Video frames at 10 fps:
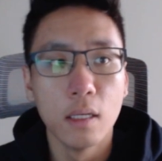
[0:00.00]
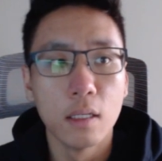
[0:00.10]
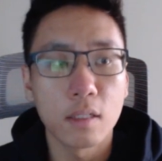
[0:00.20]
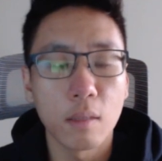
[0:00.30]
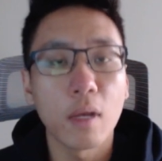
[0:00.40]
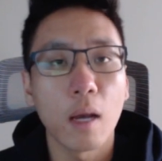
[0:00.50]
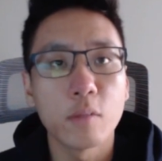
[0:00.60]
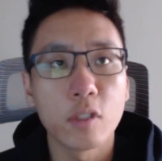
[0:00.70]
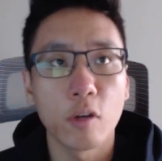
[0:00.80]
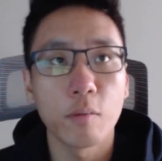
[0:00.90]

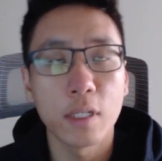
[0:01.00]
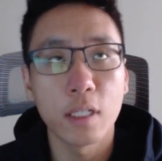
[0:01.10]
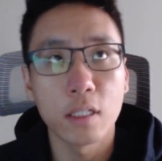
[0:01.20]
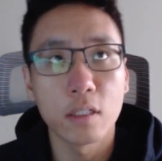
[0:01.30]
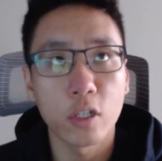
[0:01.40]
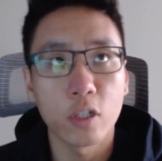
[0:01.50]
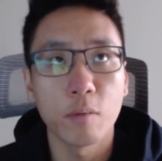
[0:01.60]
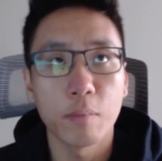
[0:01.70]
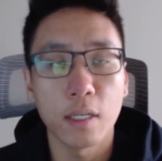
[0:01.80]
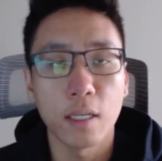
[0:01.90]
sometimes therapy there
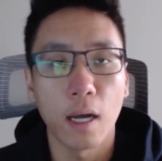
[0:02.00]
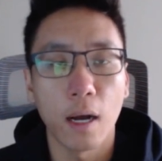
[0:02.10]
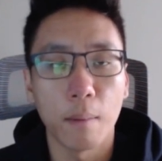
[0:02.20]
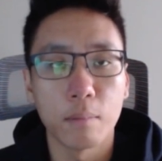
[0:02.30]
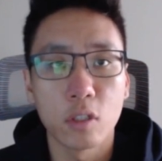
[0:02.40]
could be um,